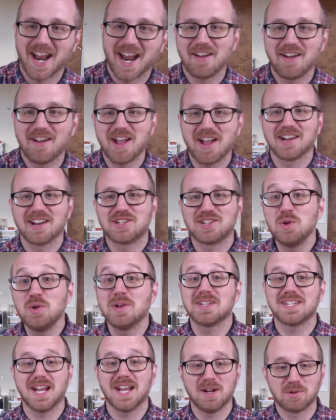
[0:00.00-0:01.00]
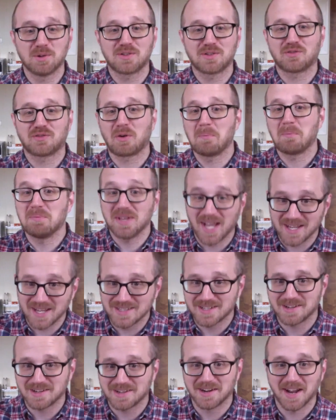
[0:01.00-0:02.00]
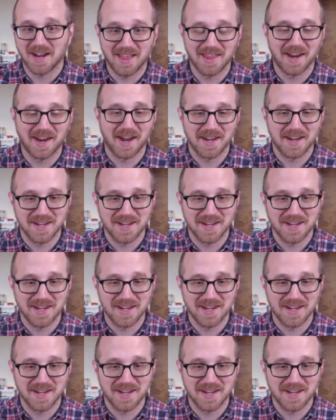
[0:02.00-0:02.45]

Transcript: I, I've got a tuna sandwich from yesterday that